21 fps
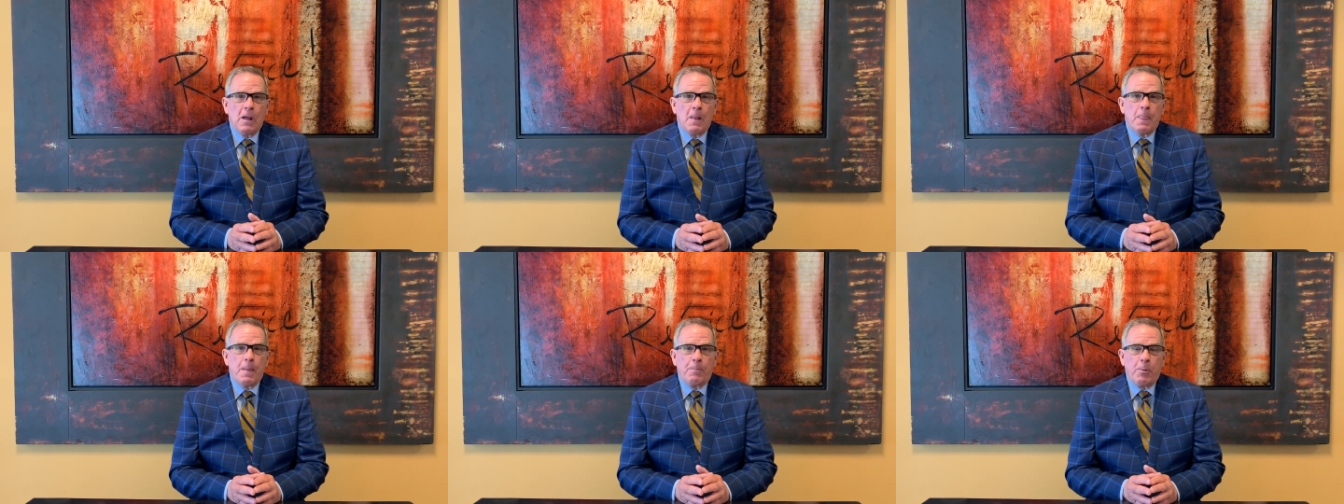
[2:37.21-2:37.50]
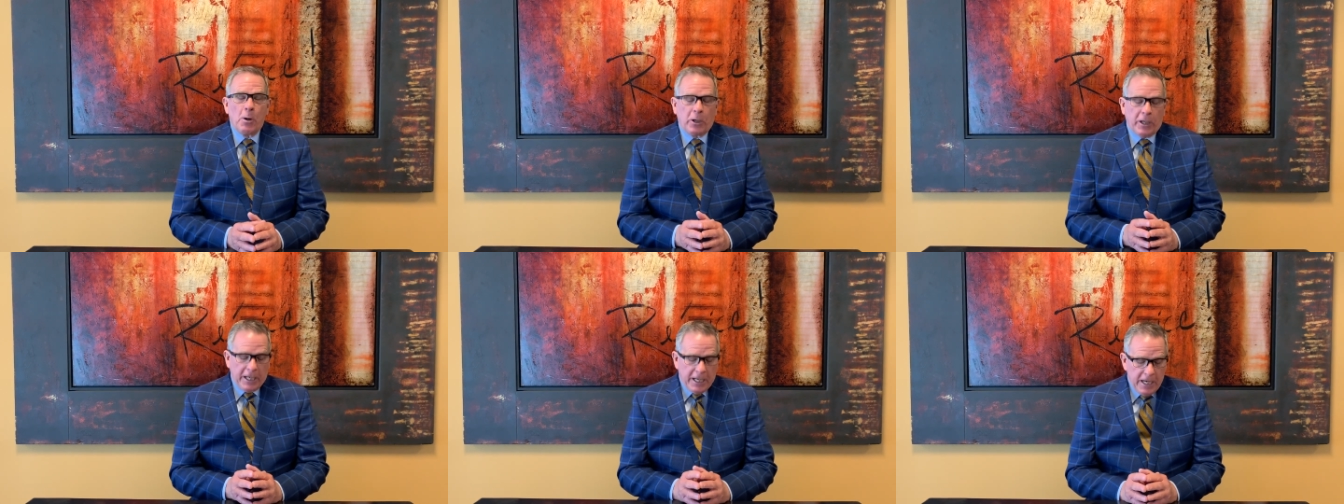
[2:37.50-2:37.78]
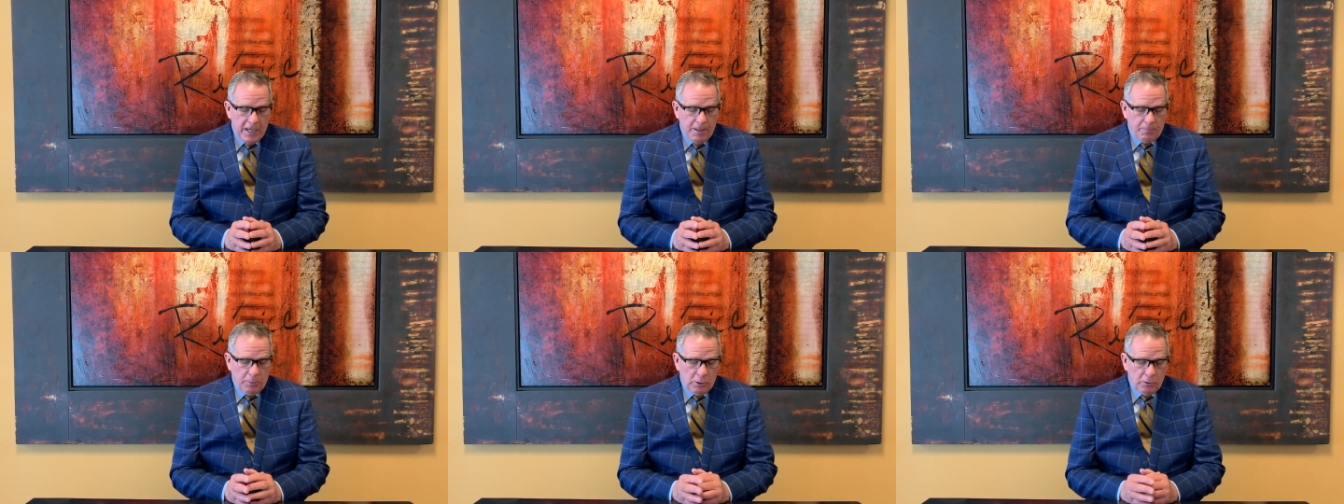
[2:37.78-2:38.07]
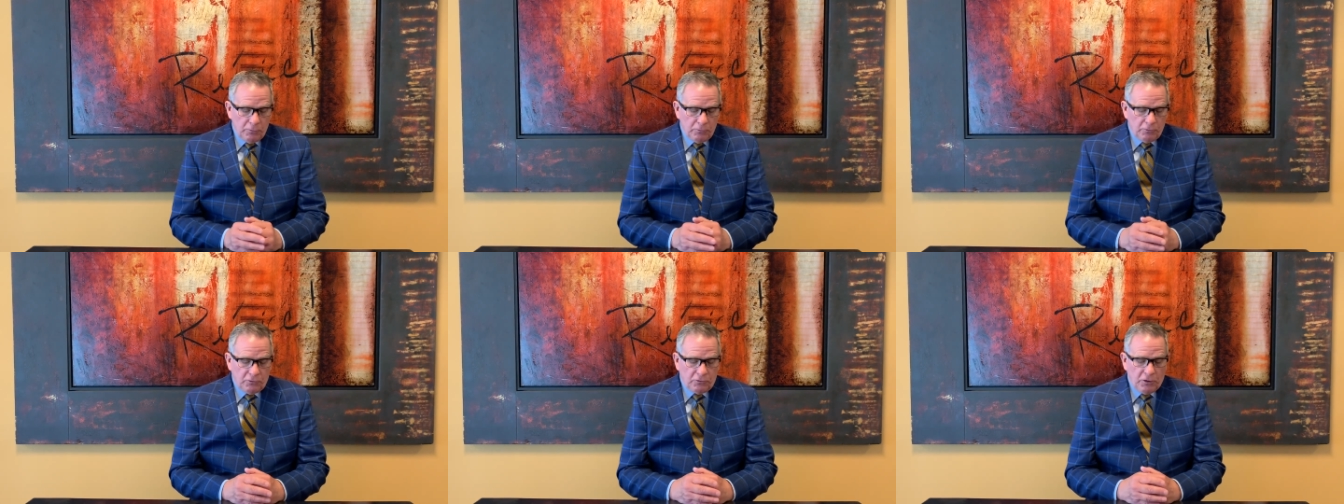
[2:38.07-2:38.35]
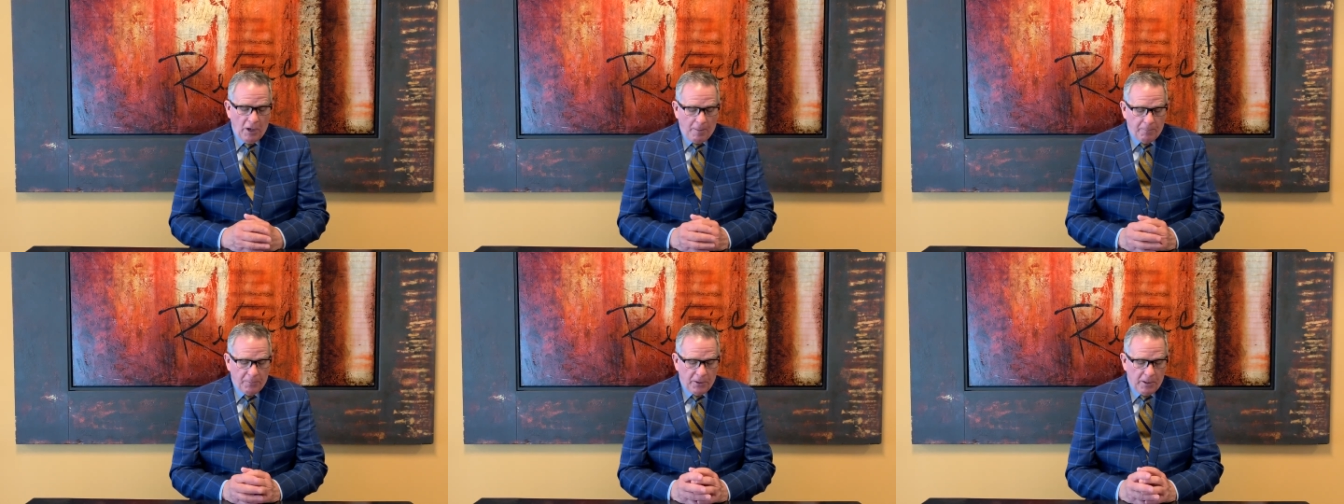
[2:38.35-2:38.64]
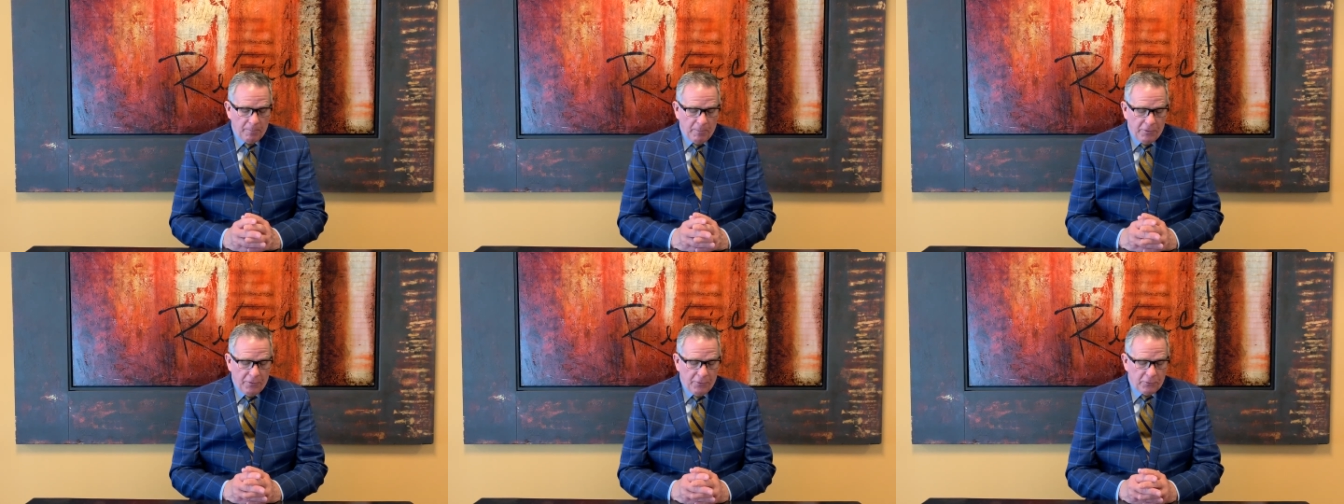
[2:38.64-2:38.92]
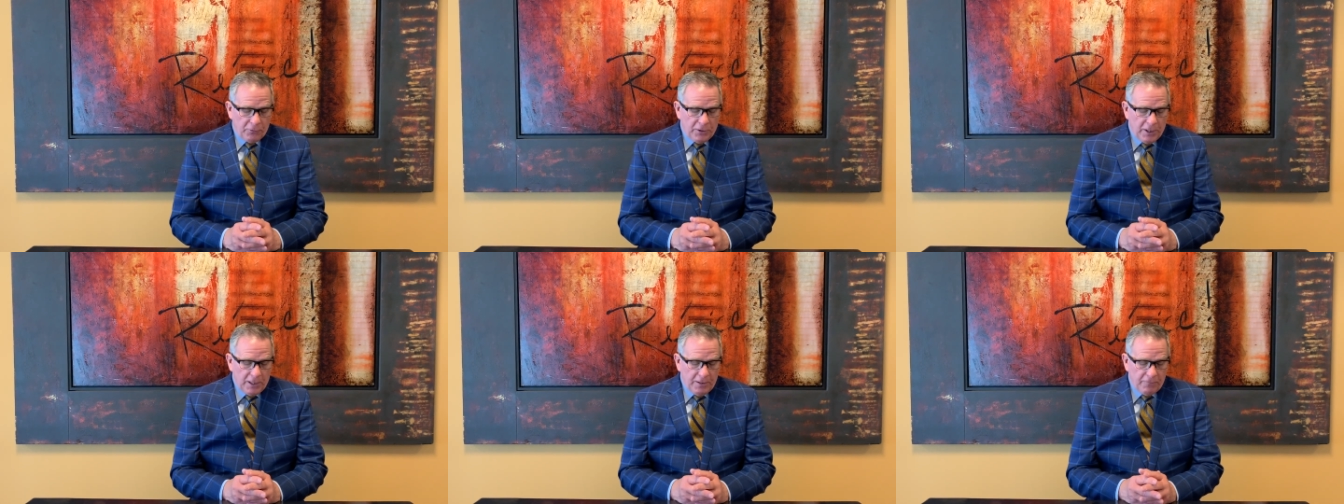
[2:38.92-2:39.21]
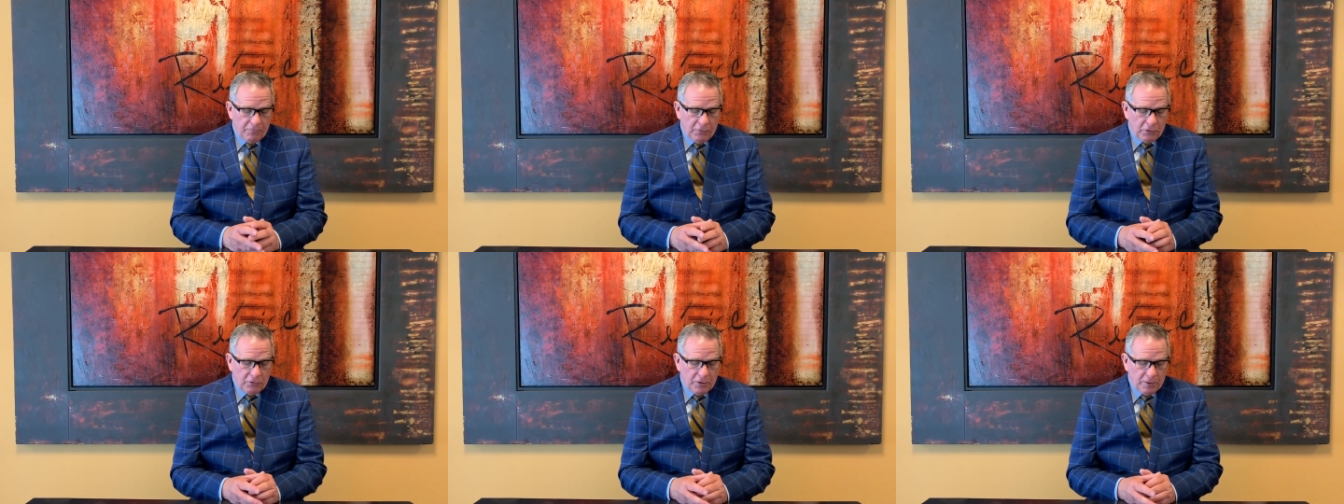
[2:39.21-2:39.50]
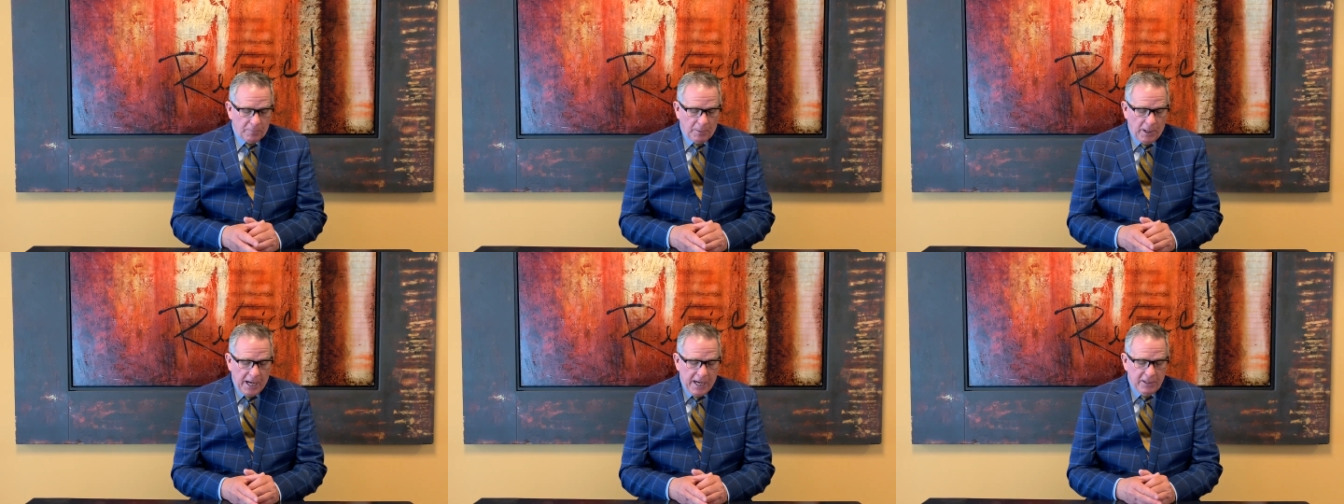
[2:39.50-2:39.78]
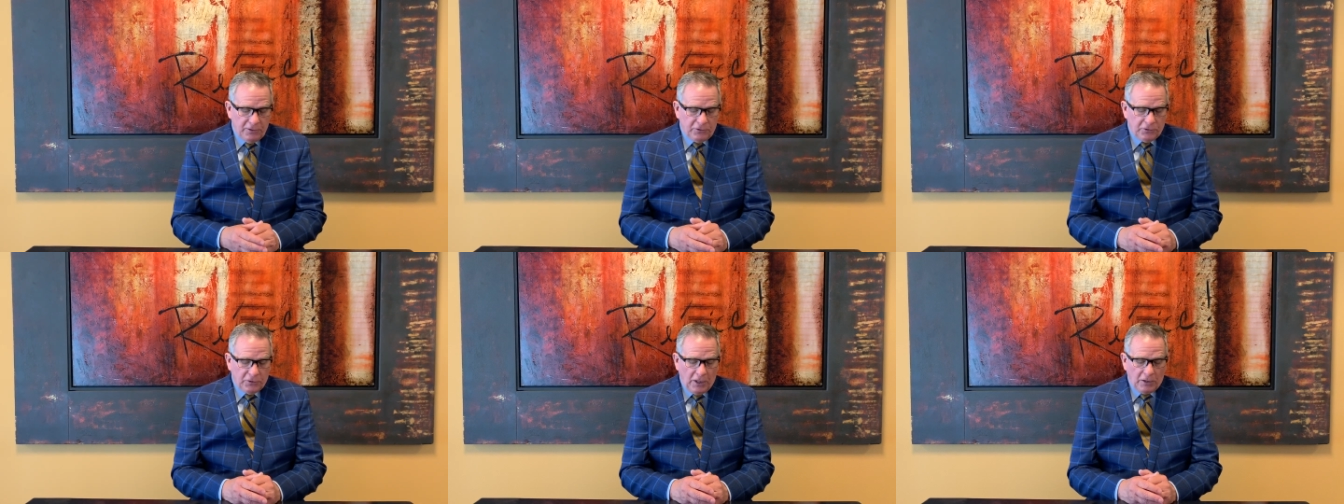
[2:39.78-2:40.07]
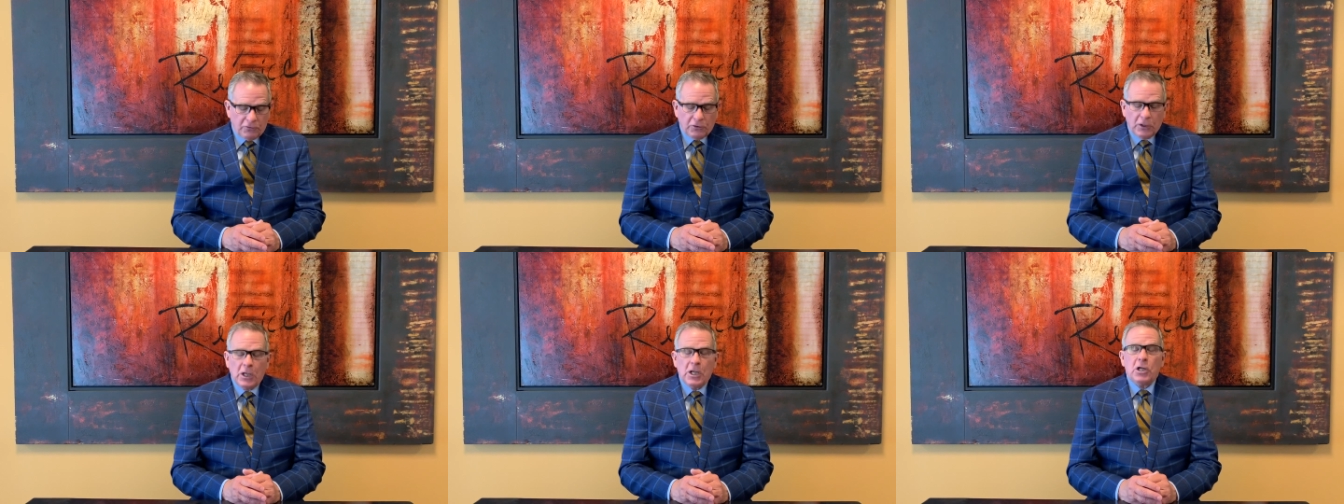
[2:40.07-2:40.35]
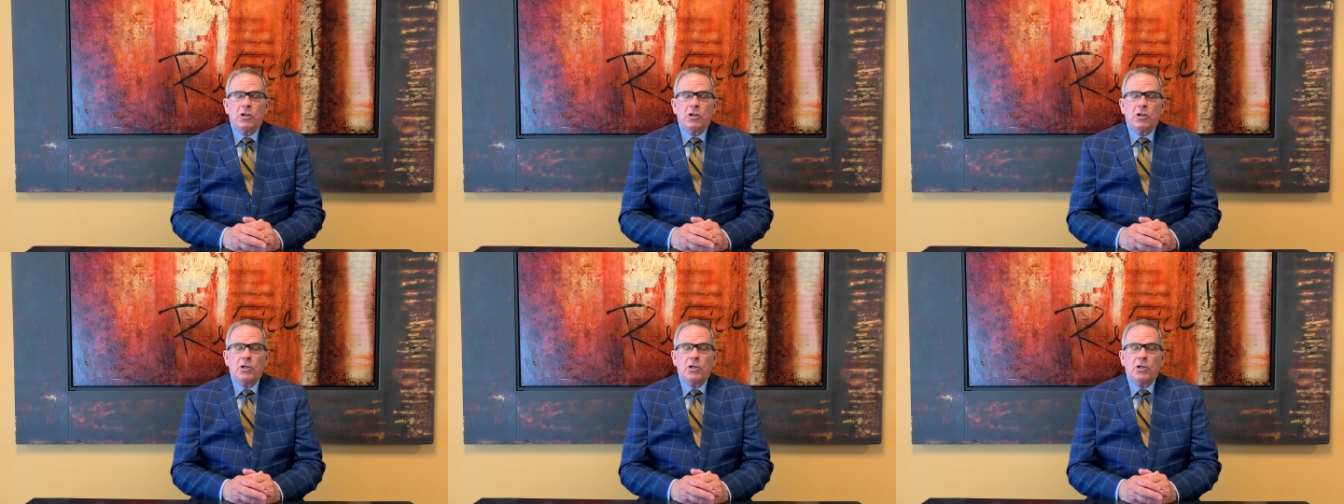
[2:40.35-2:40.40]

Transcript: The book of Hebrews, chapter number 13 and verse number 8 says,